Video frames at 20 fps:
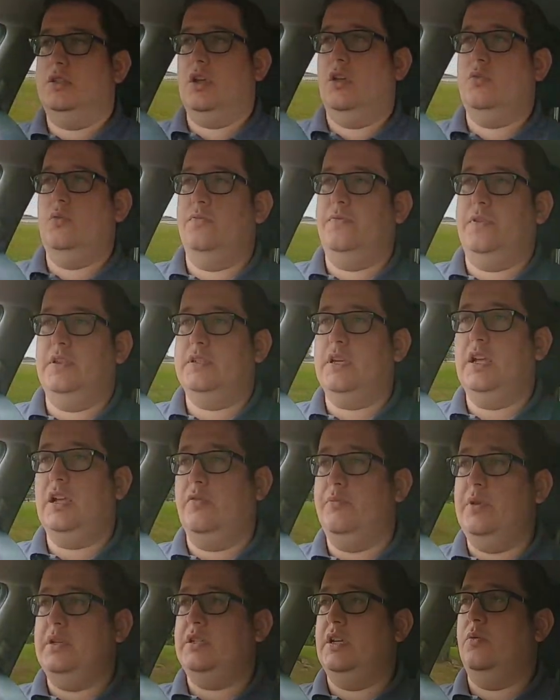So for the sake
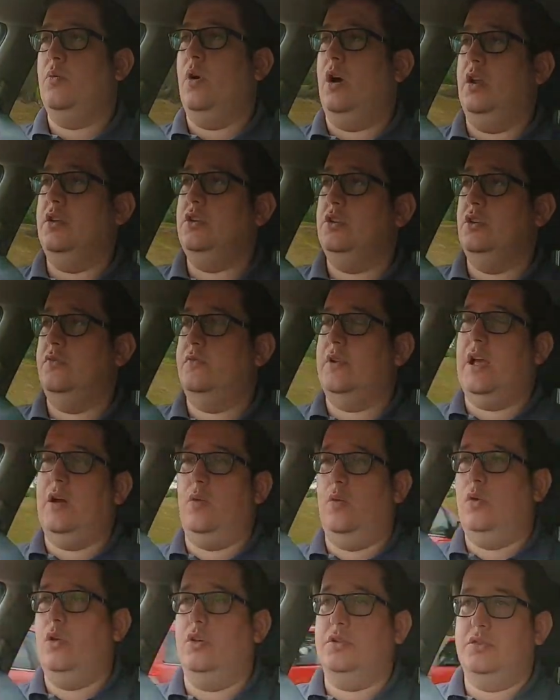of missing one, you've
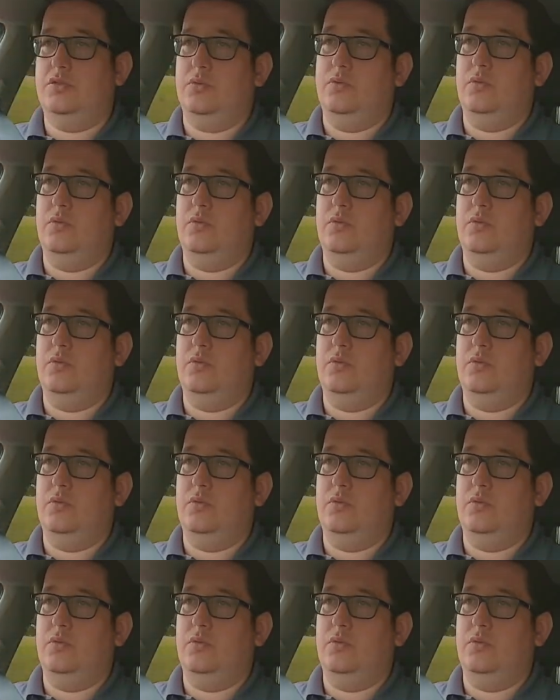now lost